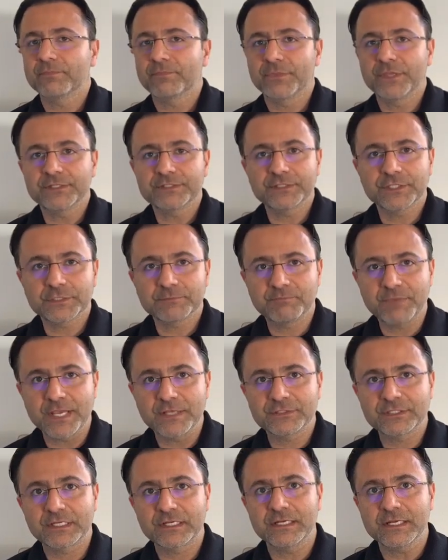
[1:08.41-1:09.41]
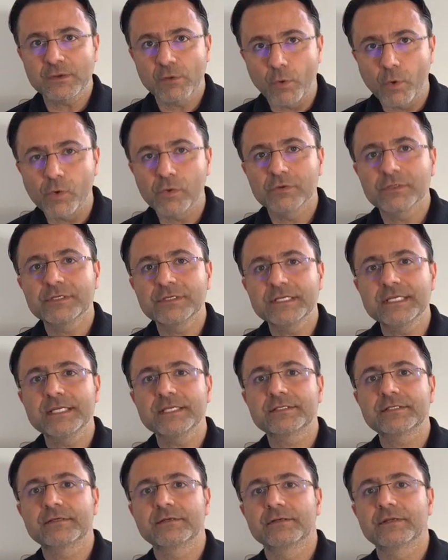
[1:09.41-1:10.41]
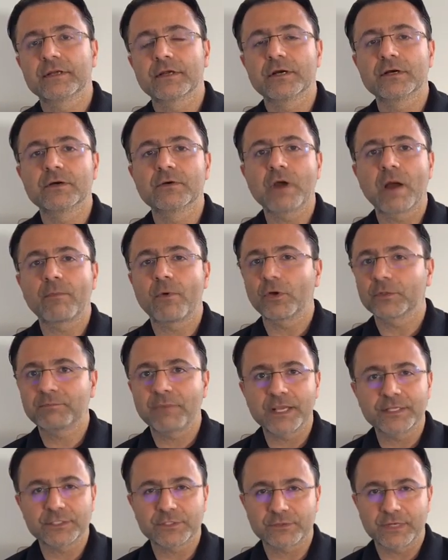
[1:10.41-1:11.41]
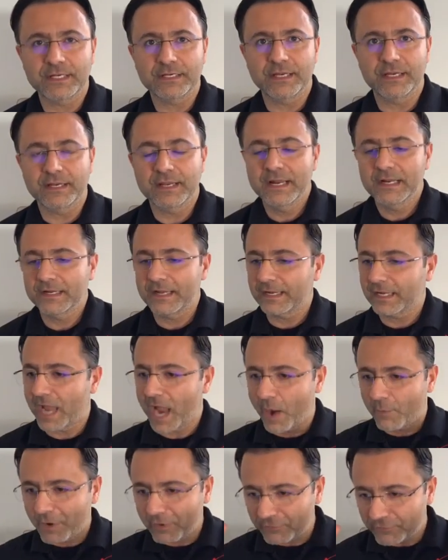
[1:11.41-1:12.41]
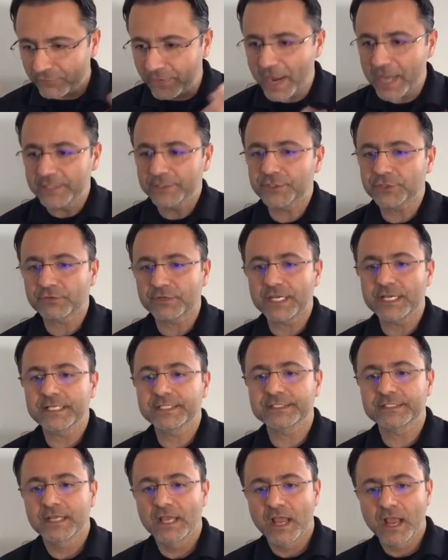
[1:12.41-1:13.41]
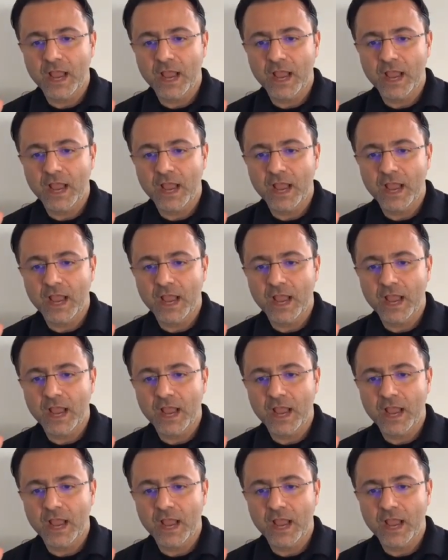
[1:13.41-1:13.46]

This is basically all you need to know about my trading, like how I find trades,